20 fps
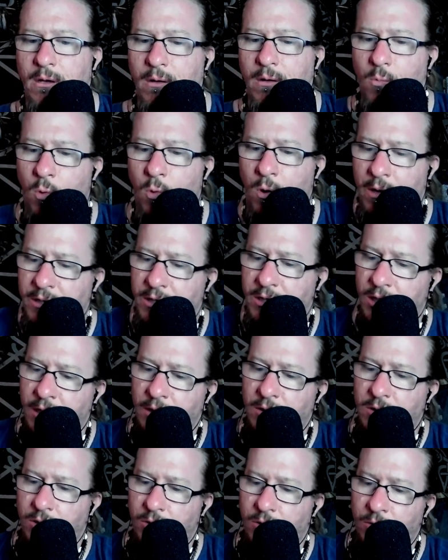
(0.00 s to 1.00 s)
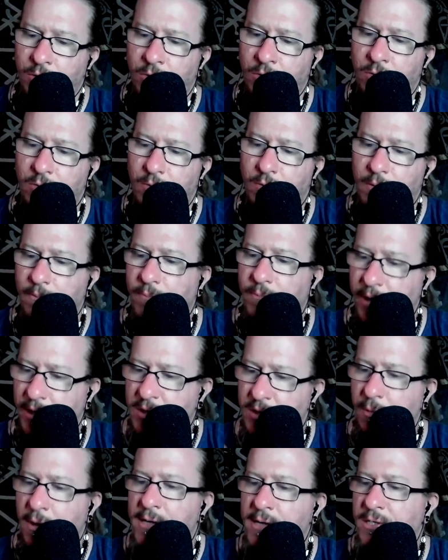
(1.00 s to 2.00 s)
wanting to
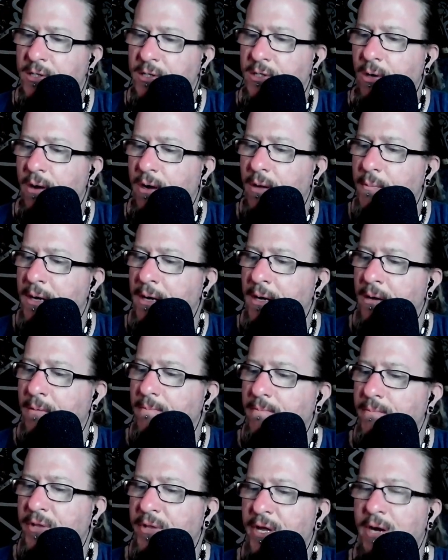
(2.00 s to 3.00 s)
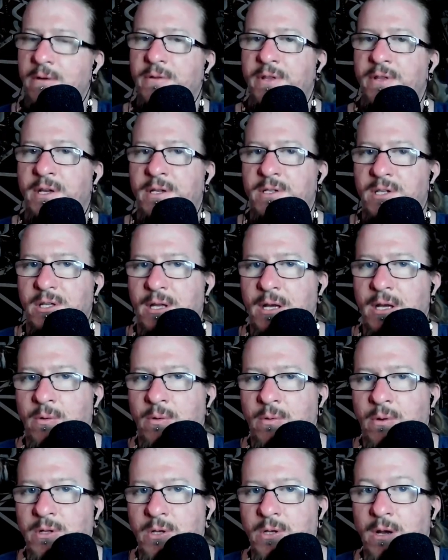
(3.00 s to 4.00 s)
express and talk about their things that they
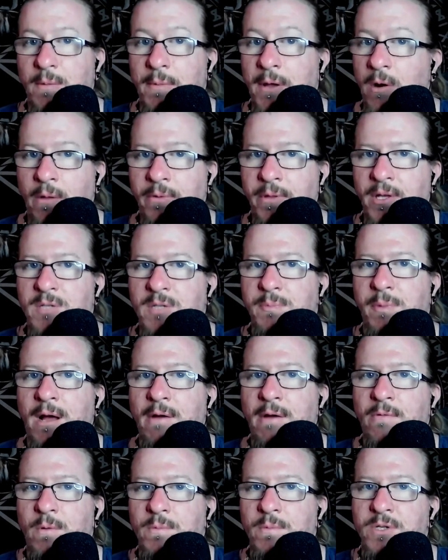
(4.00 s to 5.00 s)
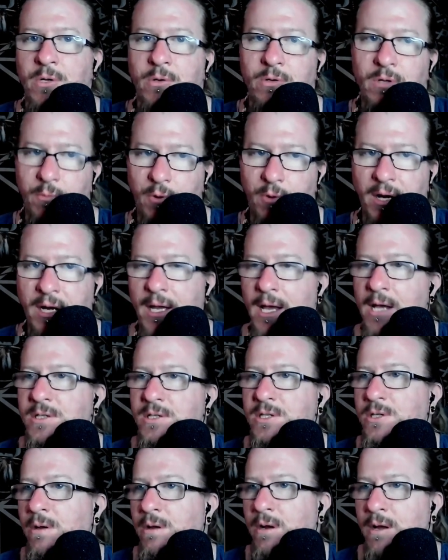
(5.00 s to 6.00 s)
want to talk about on these platforms. You know, you bring
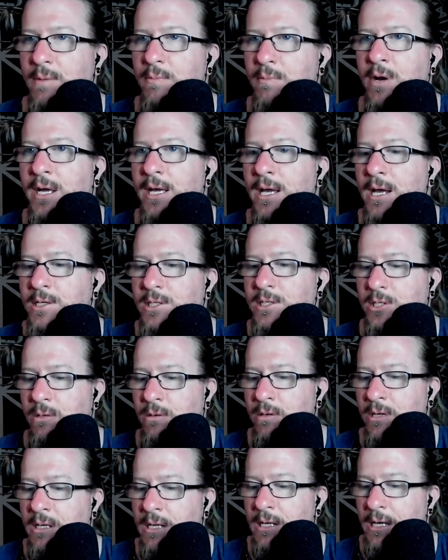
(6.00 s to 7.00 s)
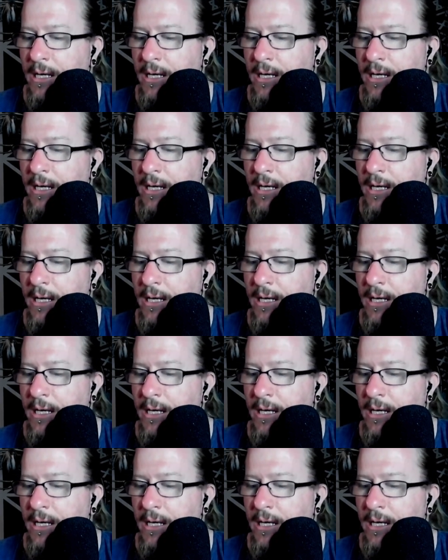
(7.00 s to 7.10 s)
guests on, I bring guests on,